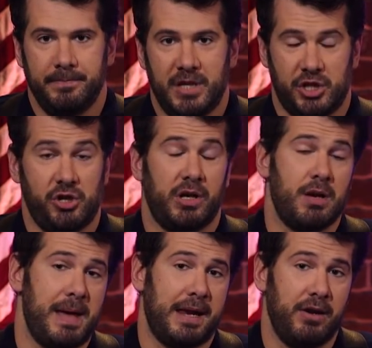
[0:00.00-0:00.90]
this show to
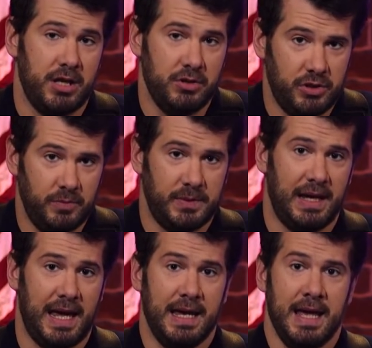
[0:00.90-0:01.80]
come back here to YouTube
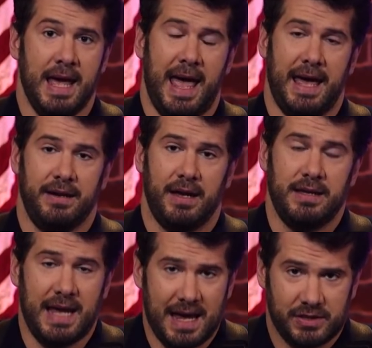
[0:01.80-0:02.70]
today, and
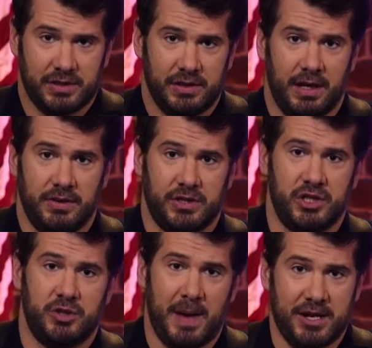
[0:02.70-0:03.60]
yes, the
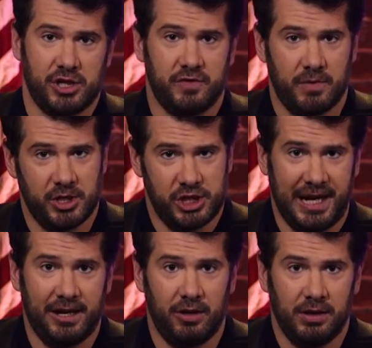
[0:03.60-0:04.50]
suspension from the
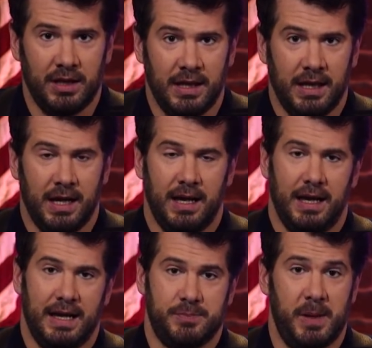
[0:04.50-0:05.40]
channel
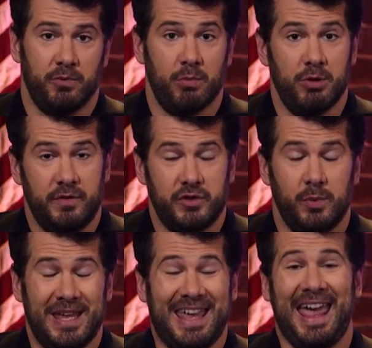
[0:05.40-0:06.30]
has been removed so
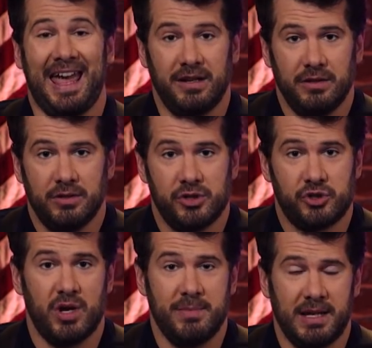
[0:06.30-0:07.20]
we can
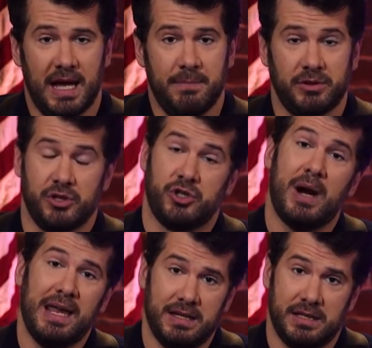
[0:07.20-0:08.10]
stream again, but the
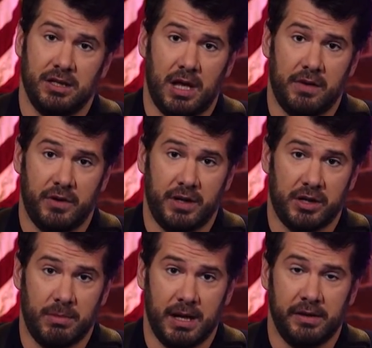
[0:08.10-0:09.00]
strike is still on for
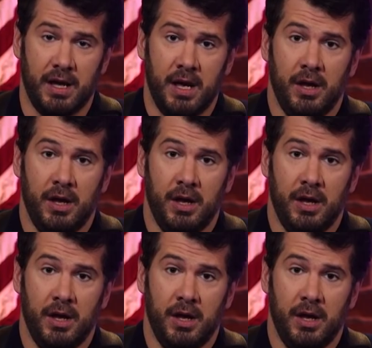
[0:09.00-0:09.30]
another month.